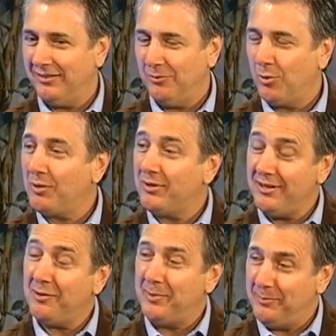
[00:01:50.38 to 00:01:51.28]
work with
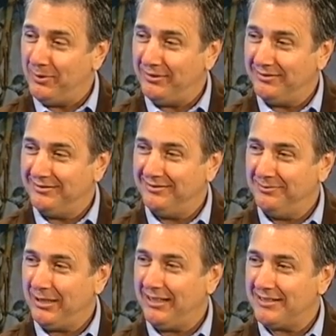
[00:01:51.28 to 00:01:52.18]
young people
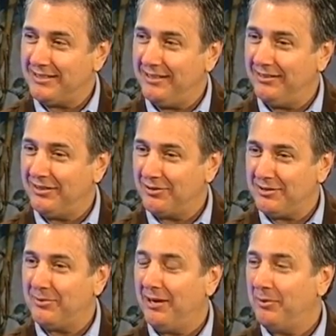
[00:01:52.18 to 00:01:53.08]
because uh, you know
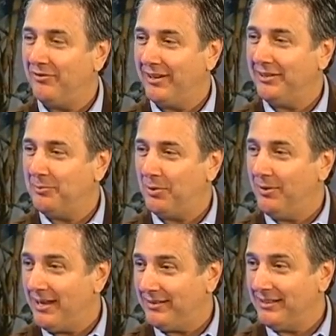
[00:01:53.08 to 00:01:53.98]
sometimes we forget the pro
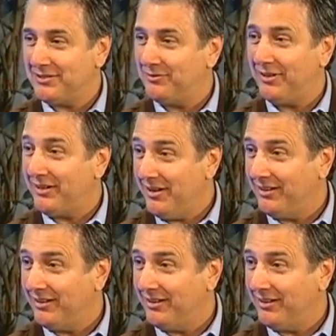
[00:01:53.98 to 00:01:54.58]
athletes are very young;